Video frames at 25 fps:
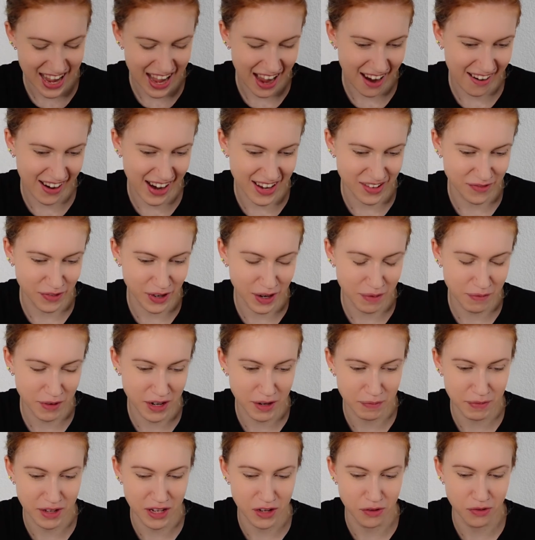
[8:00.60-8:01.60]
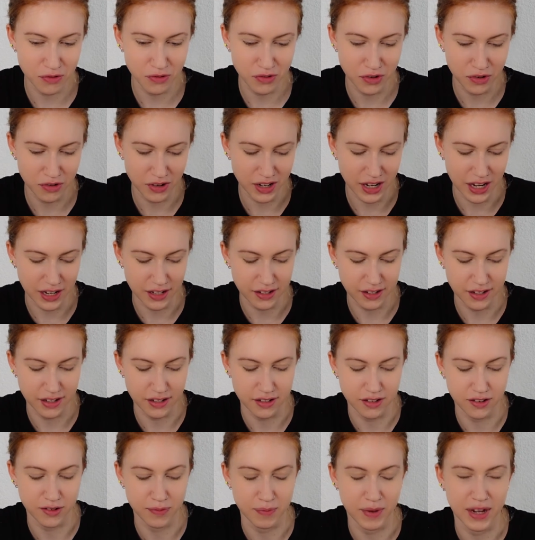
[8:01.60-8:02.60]
Alright, what I'm going to be doing next
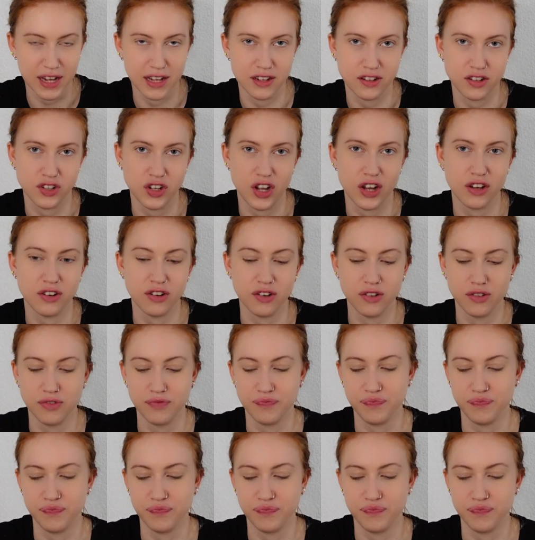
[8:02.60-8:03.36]
is just my eyeshadow.